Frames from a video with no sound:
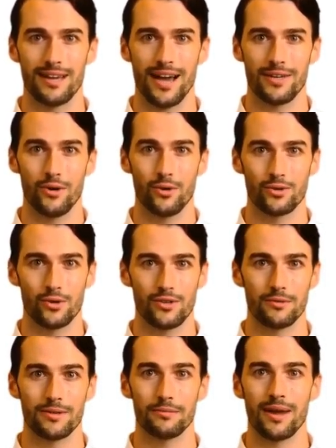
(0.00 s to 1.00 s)
And also
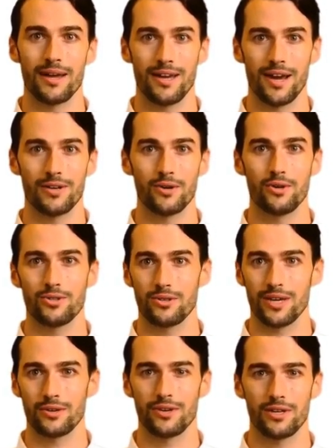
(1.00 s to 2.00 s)
hit the bell icon to
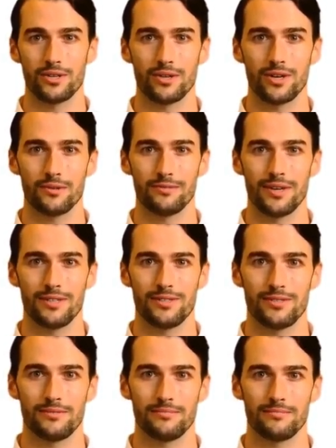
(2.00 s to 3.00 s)
get regular
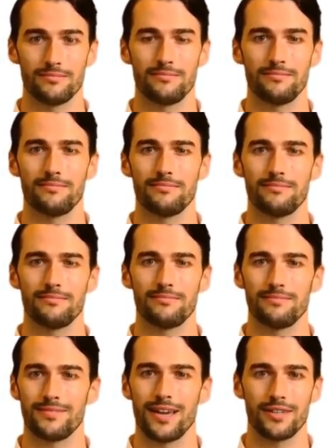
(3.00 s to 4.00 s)
updates.
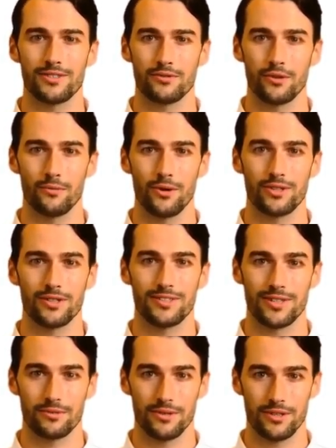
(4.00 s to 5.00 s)
Thanks for watching
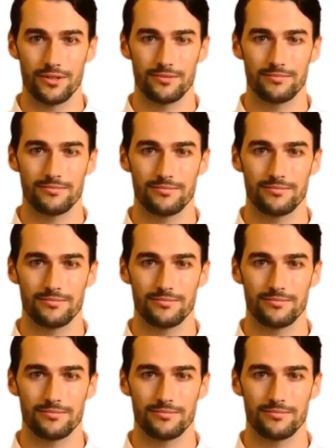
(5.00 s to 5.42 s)
this video.